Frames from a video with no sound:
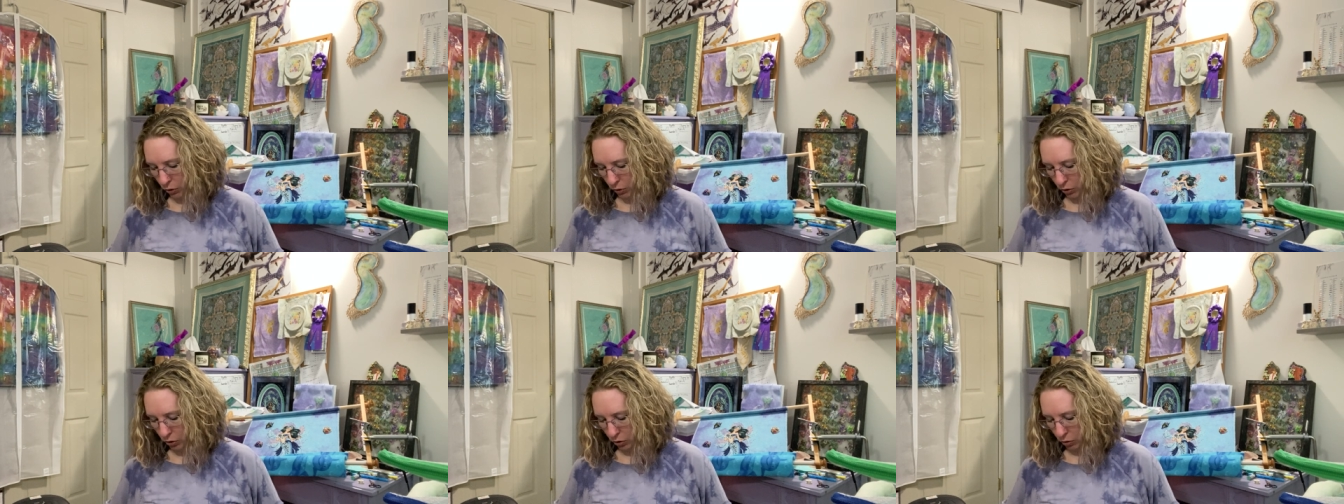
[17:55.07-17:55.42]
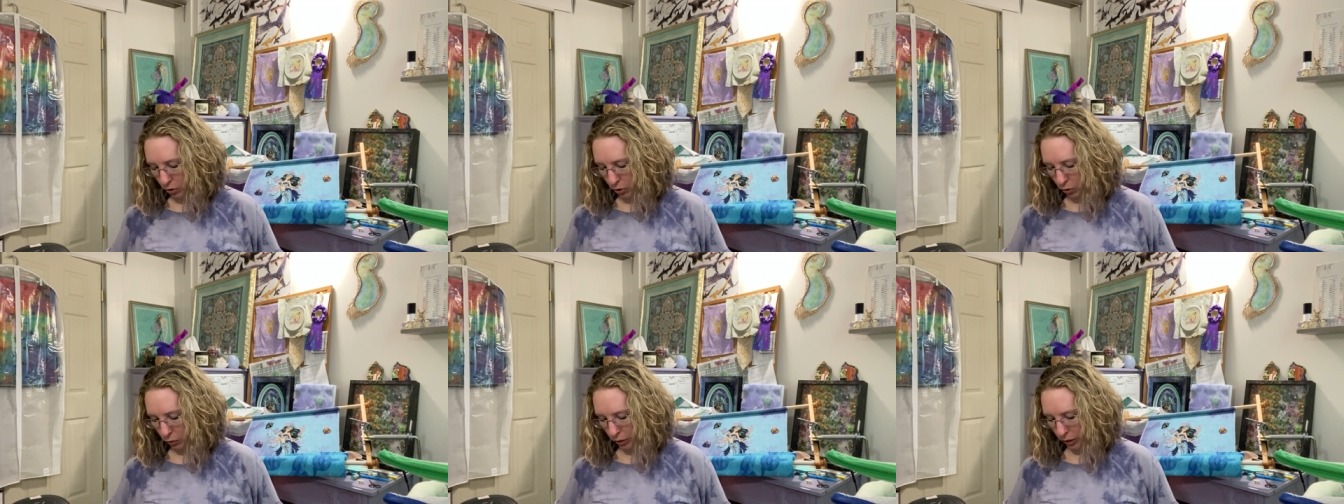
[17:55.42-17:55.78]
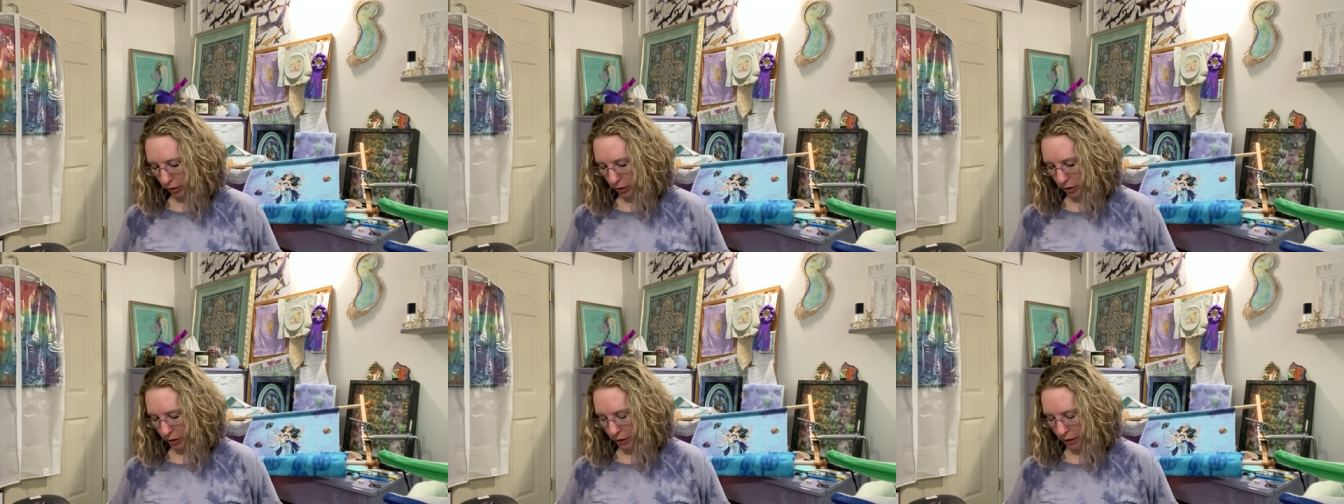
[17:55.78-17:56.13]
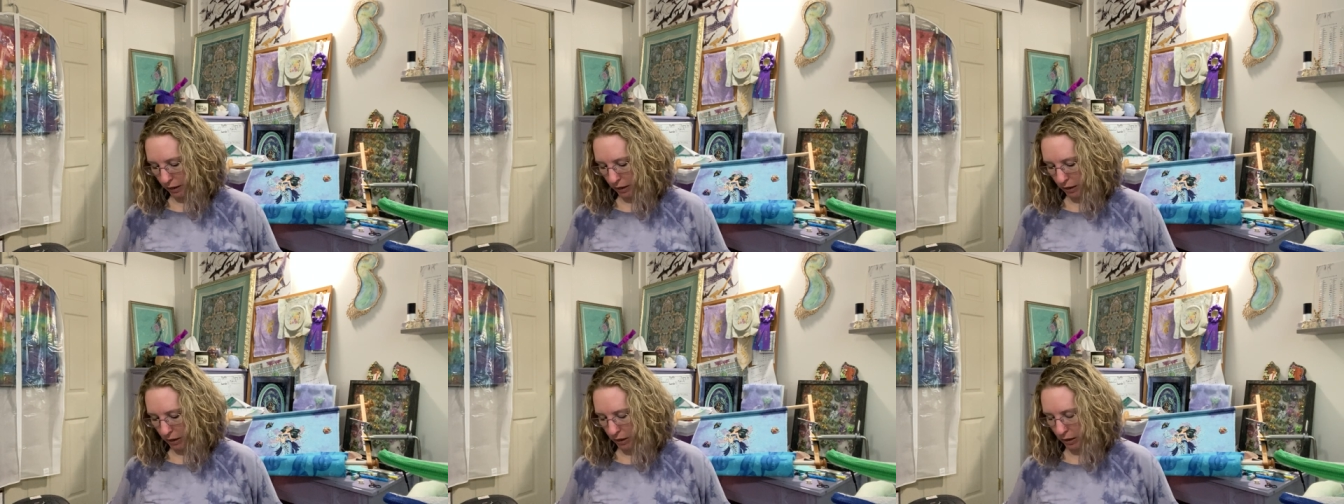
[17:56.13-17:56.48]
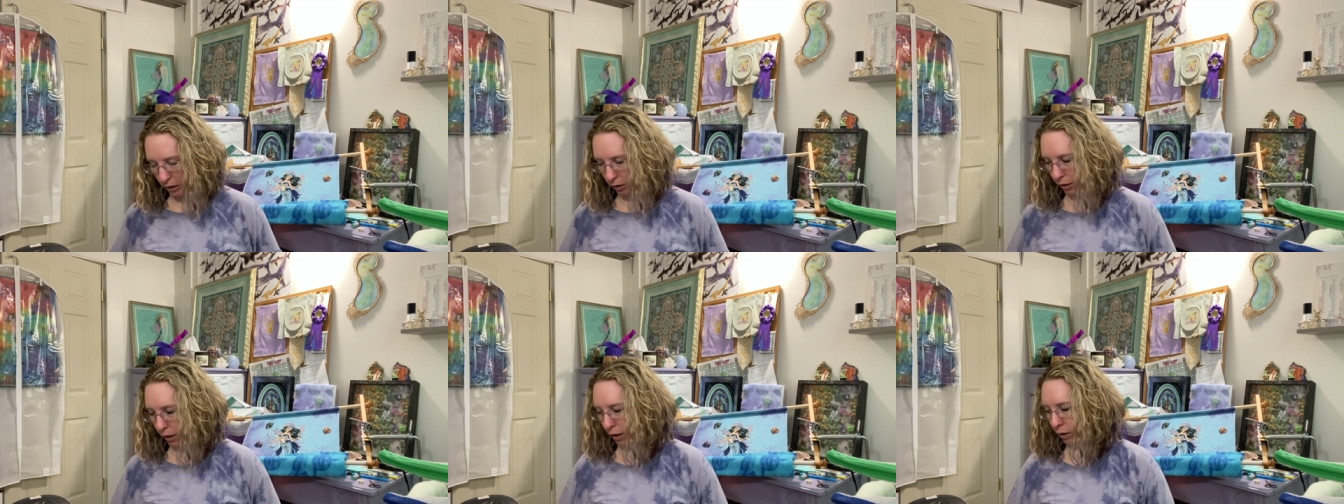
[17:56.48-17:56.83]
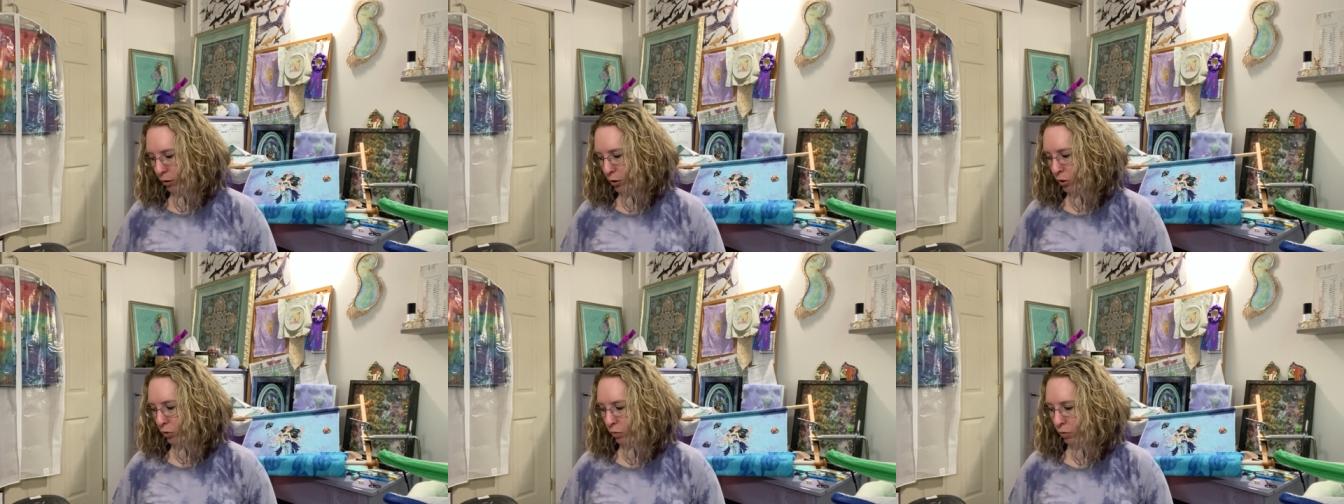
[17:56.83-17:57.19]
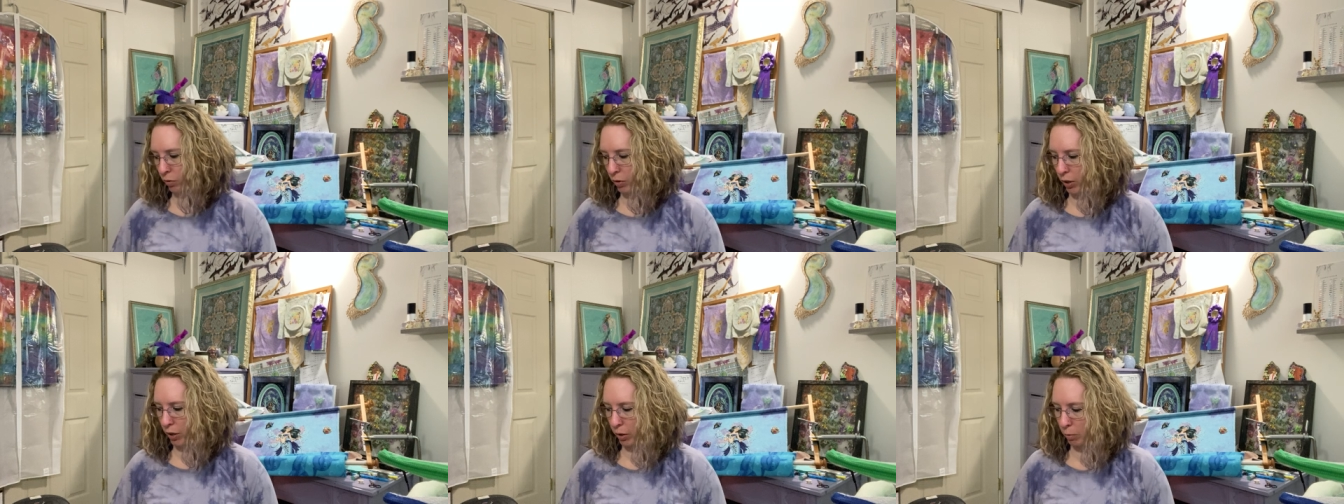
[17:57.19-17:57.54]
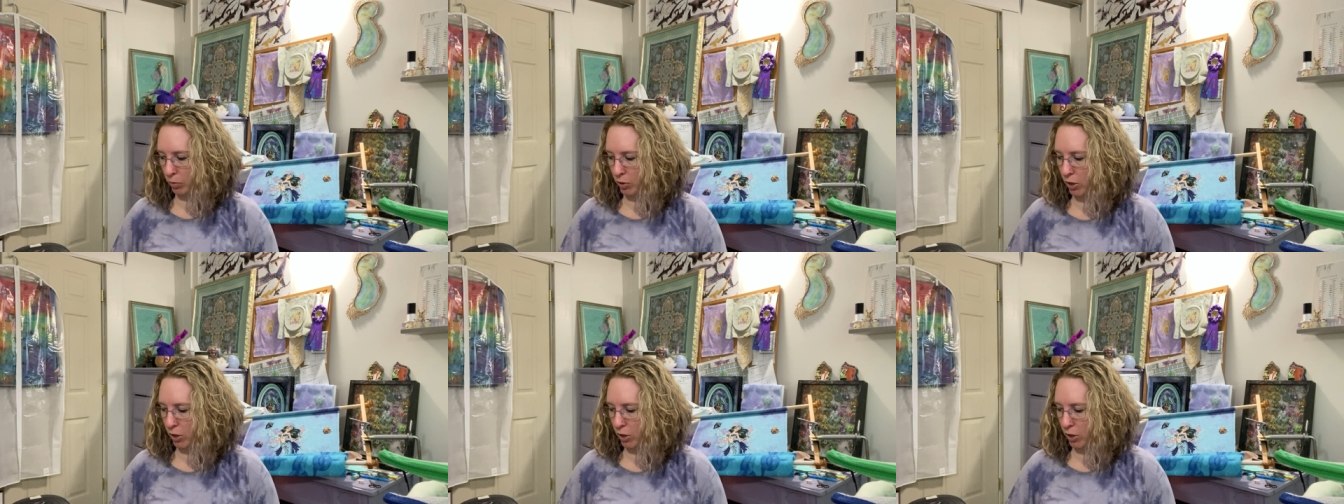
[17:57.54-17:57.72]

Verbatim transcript: I do know that since the last um,